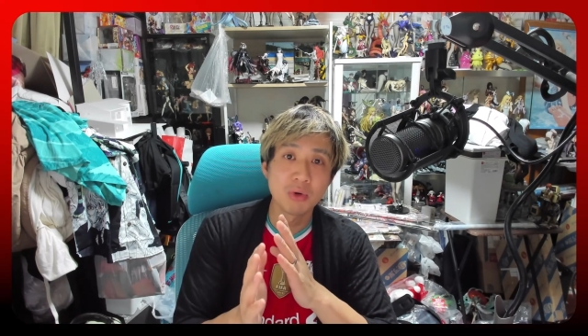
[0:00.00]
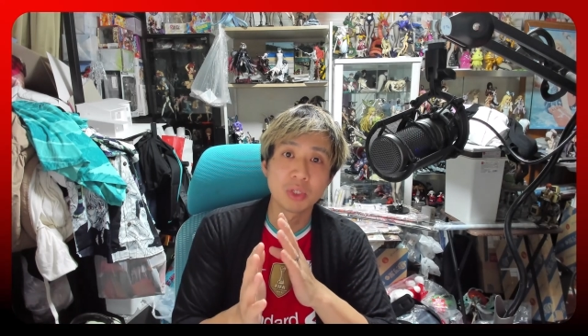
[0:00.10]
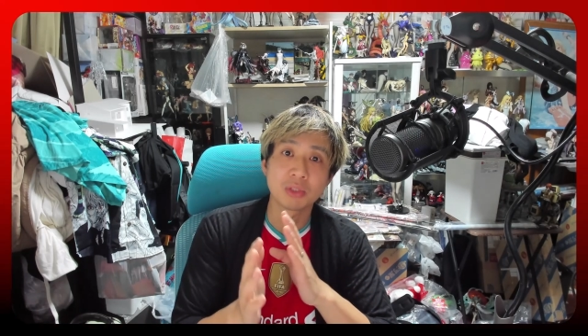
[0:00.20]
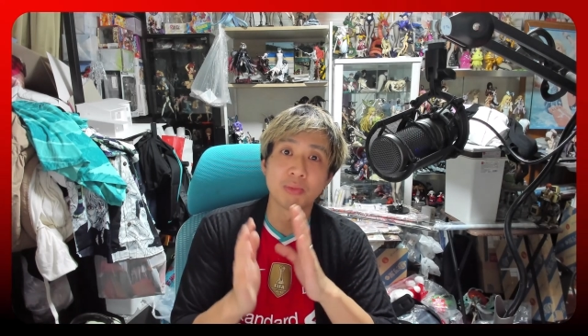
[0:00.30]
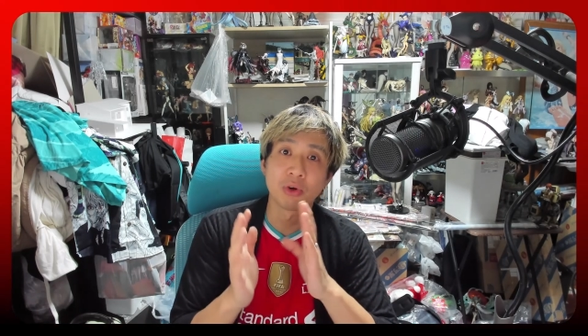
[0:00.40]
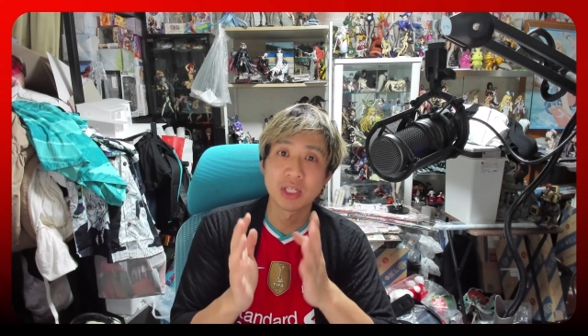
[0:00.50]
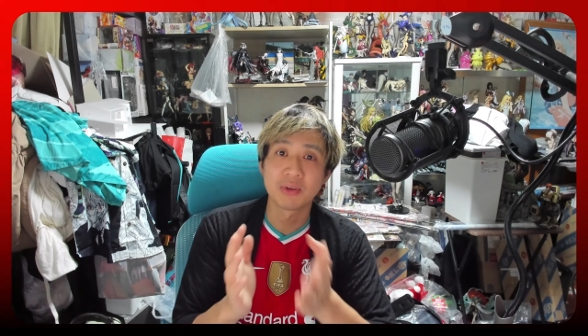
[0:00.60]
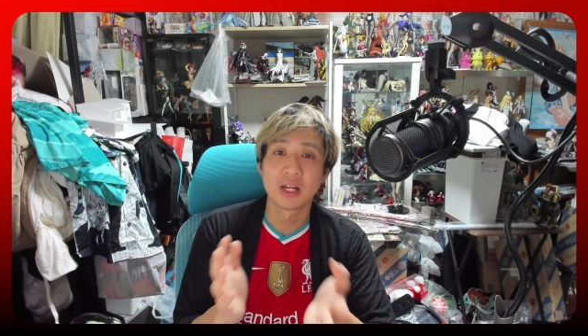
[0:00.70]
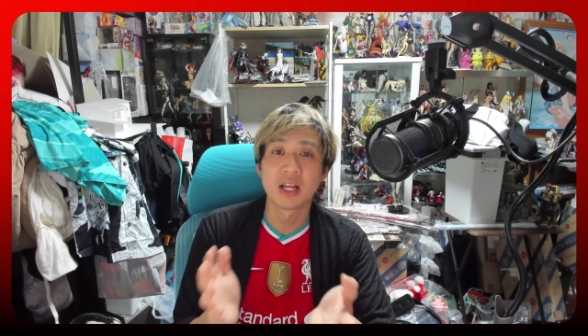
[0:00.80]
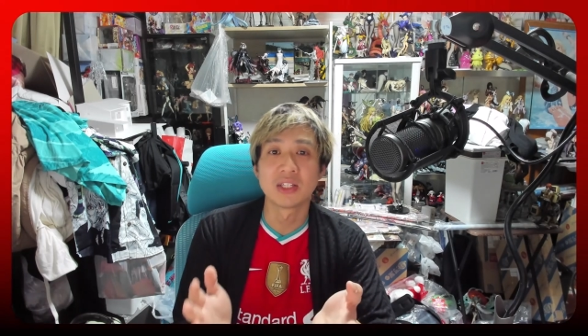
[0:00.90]
which blocks out the
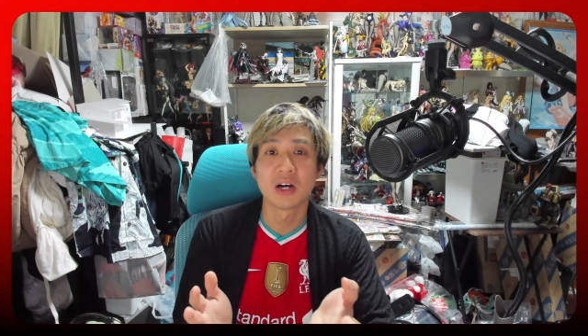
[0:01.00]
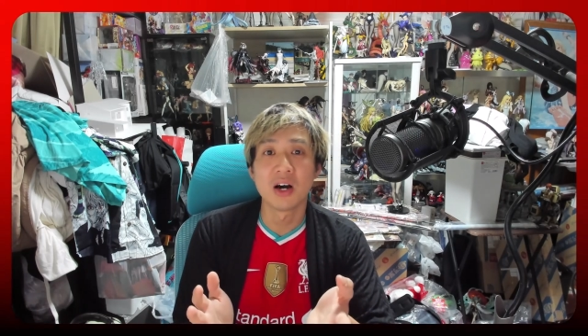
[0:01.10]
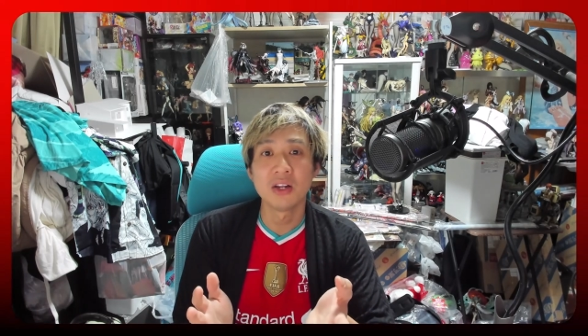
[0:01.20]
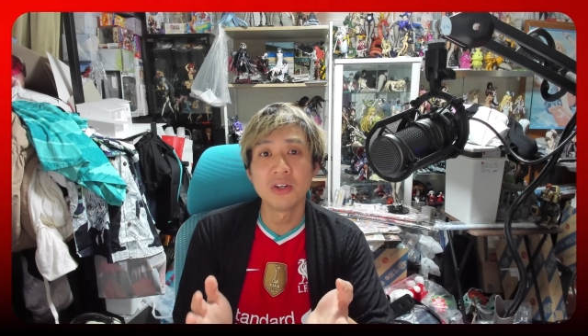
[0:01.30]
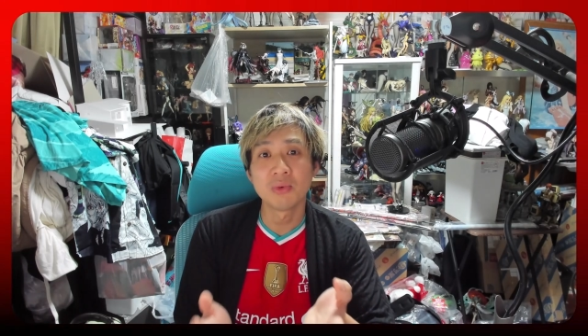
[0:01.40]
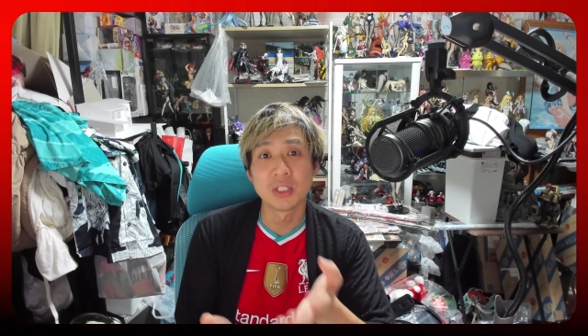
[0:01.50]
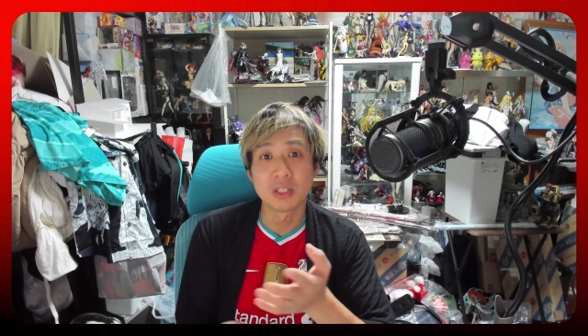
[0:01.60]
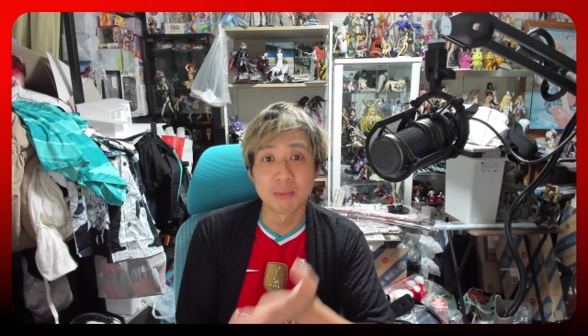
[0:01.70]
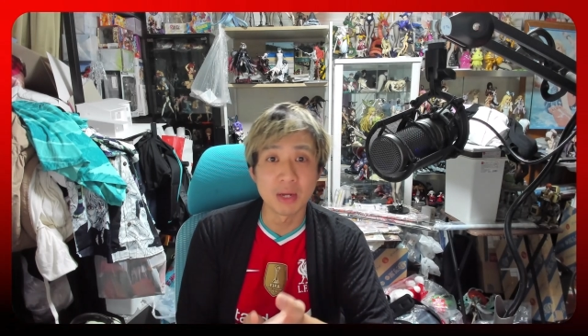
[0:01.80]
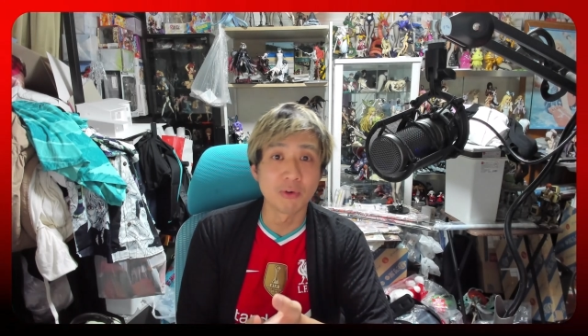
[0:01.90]
lines to Haaland, which is the
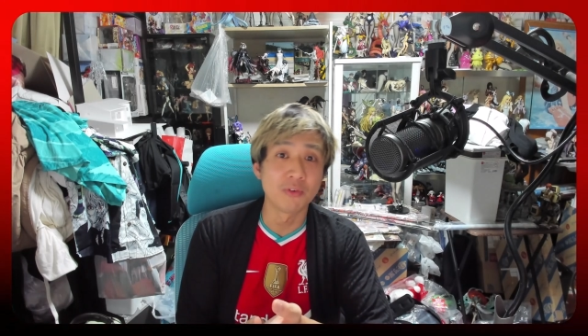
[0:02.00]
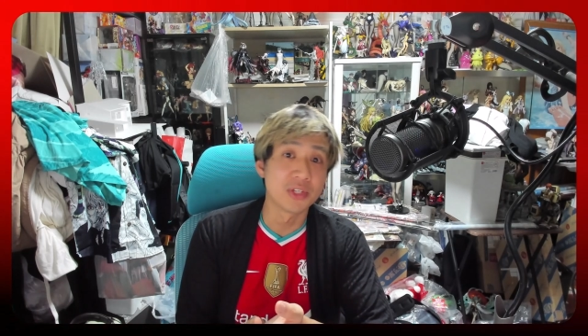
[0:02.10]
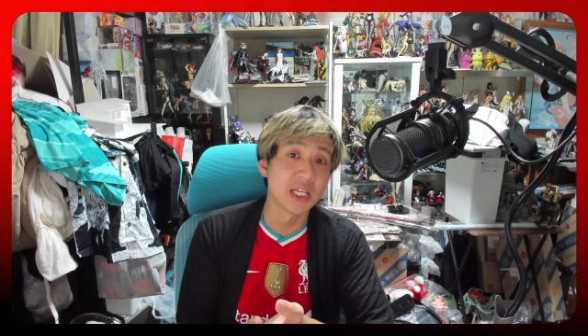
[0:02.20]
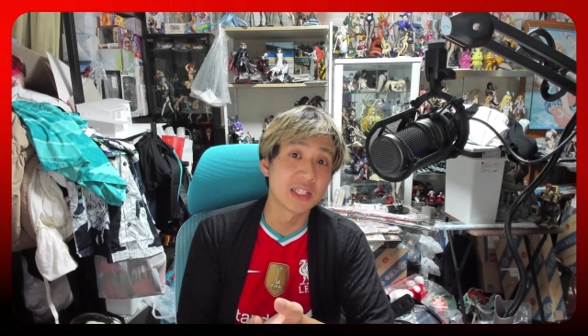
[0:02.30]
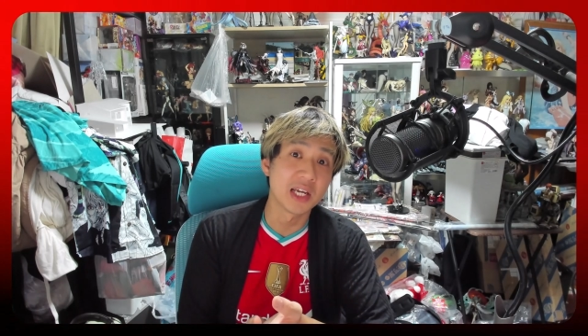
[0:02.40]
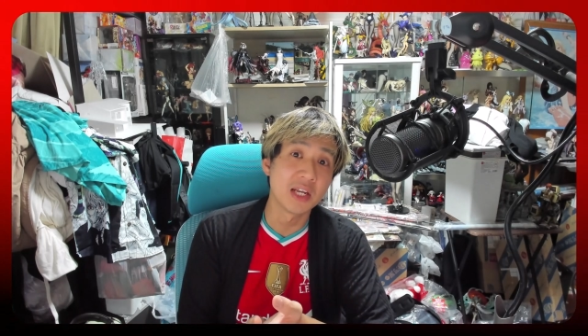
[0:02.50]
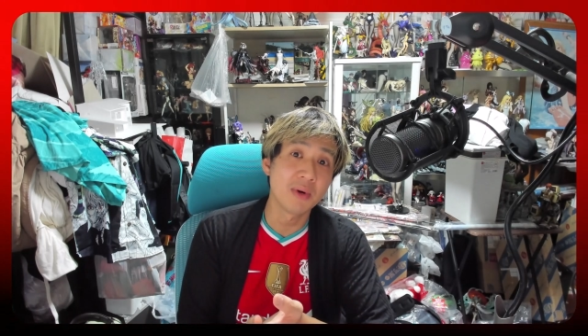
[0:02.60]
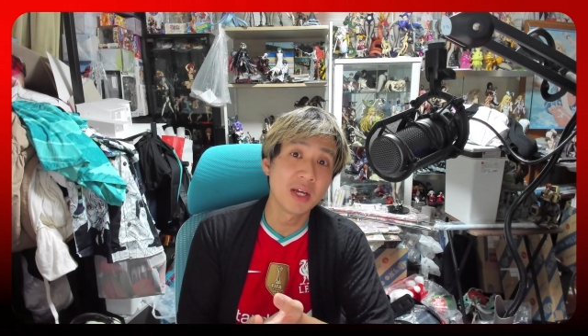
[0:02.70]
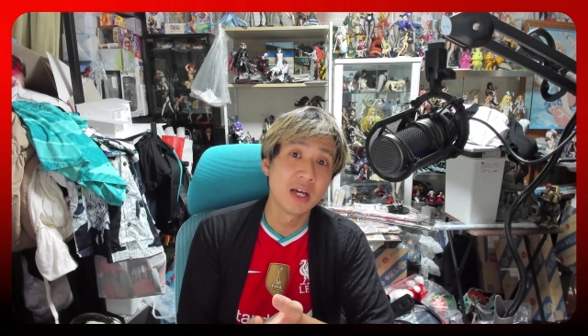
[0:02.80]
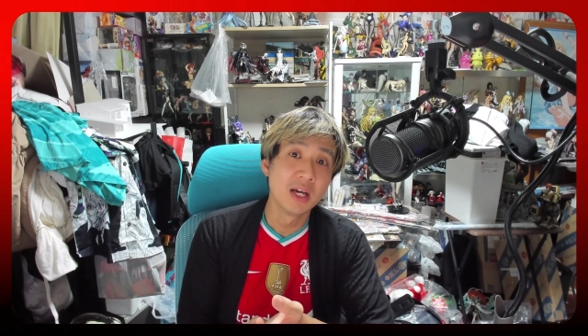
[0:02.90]
main role of a 6 anyway.